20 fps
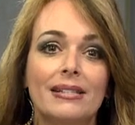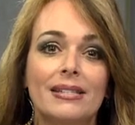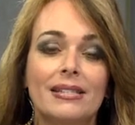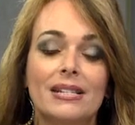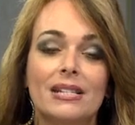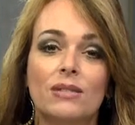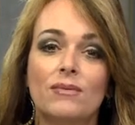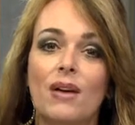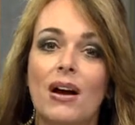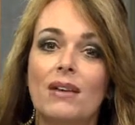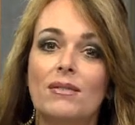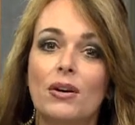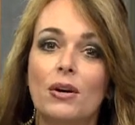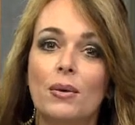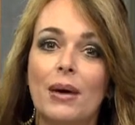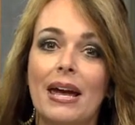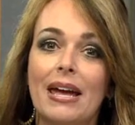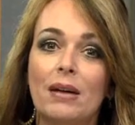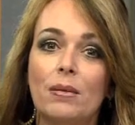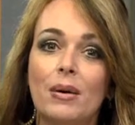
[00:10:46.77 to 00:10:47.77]

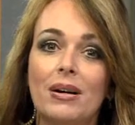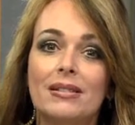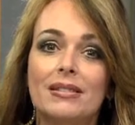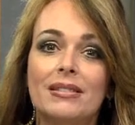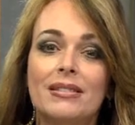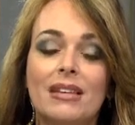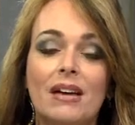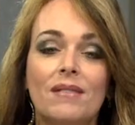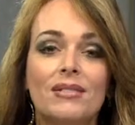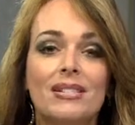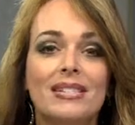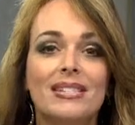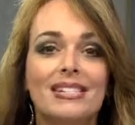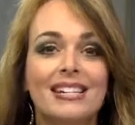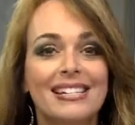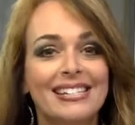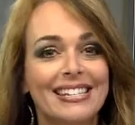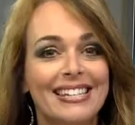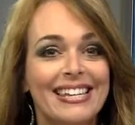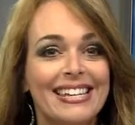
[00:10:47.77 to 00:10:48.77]

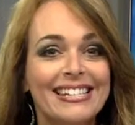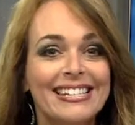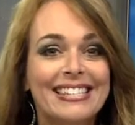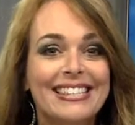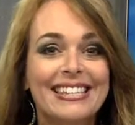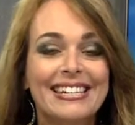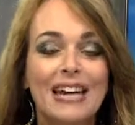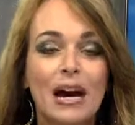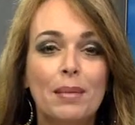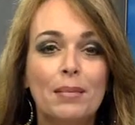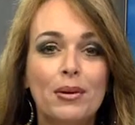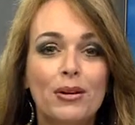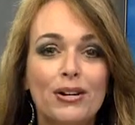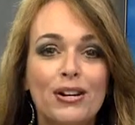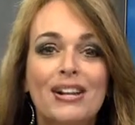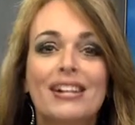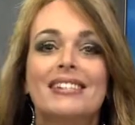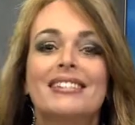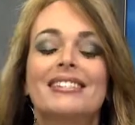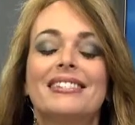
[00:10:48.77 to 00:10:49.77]
888-650-8176 is the number.
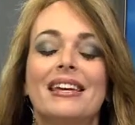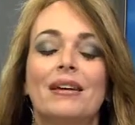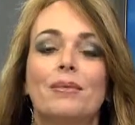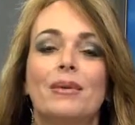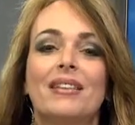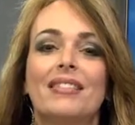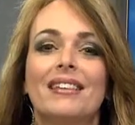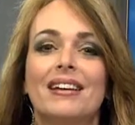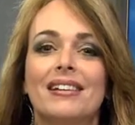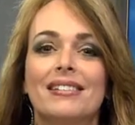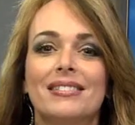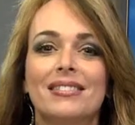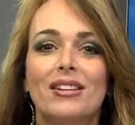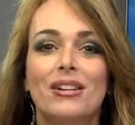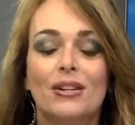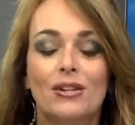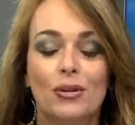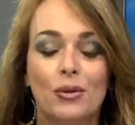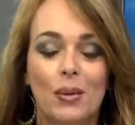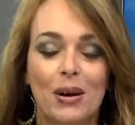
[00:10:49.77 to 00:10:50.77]
Stay with us.
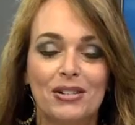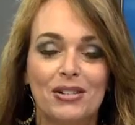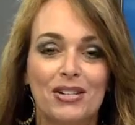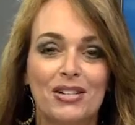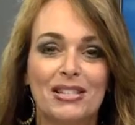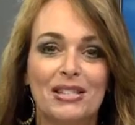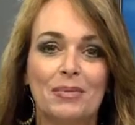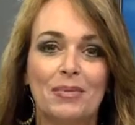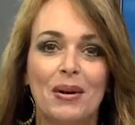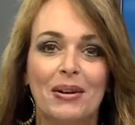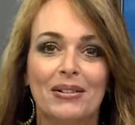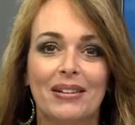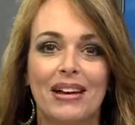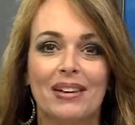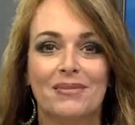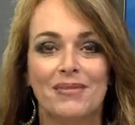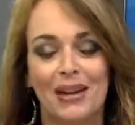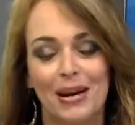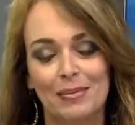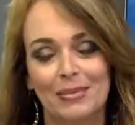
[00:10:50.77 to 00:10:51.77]
You're watching Smart Life,
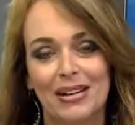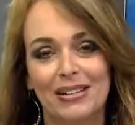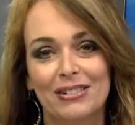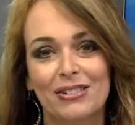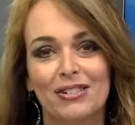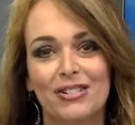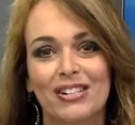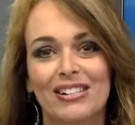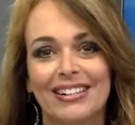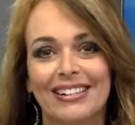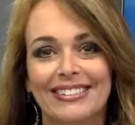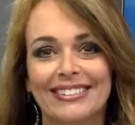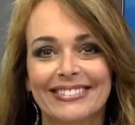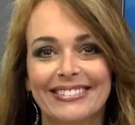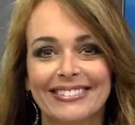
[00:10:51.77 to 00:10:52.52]
and I'm Dr. Gina.